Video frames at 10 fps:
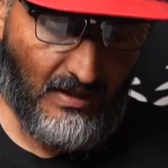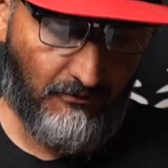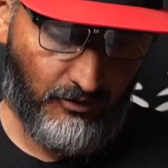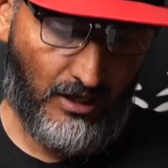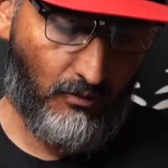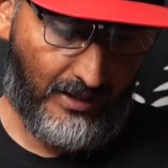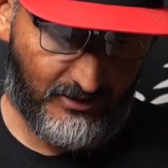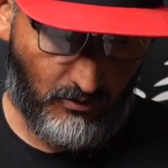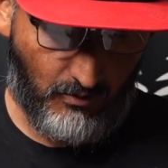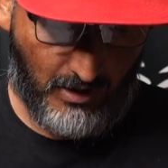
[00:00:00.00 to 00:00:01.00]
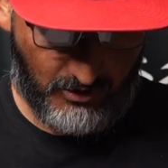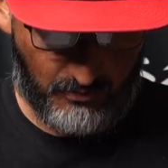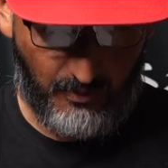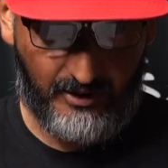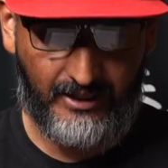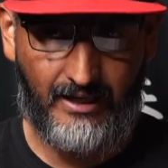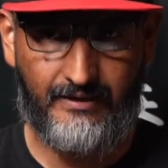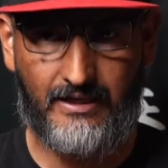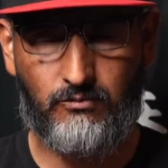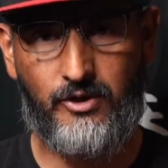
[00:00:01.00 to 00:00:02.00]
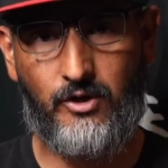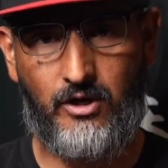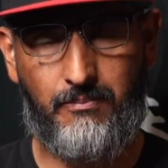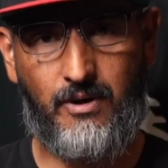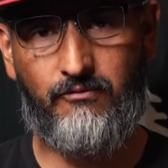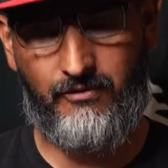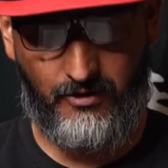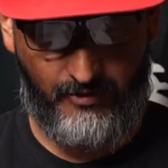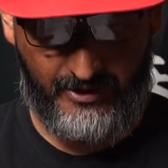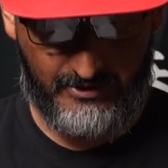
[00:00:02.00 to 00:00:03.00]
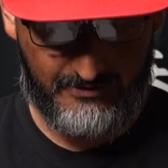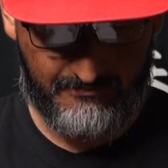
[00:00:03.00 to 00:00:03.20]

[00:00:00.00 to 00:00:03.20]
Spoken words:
location of Hunter's parking lot. That's where you're gonna park for the race.